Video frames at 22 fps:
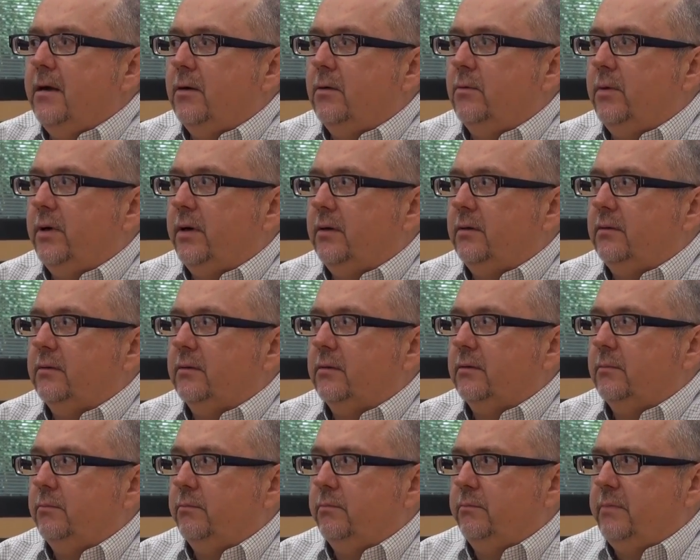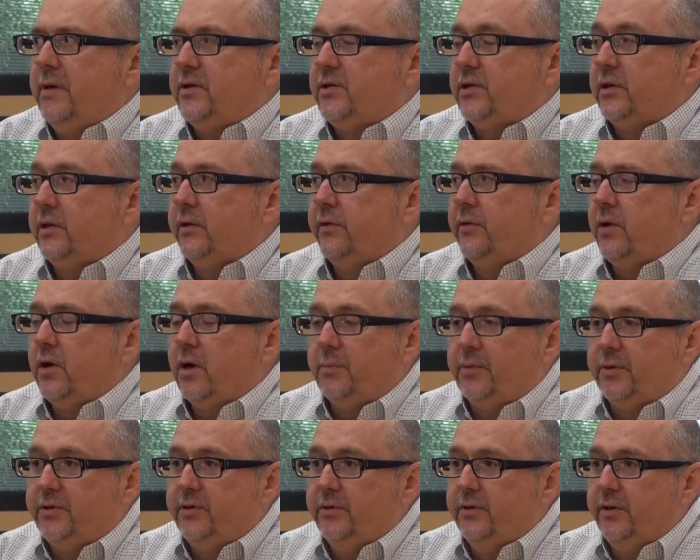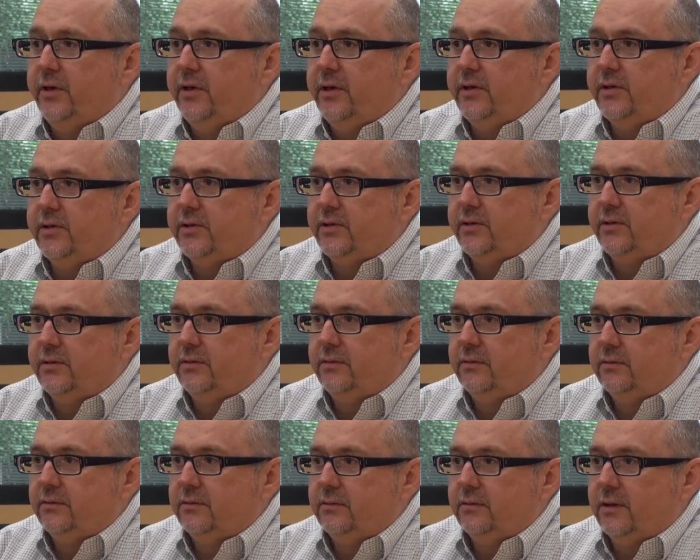Well, basically the opportunities,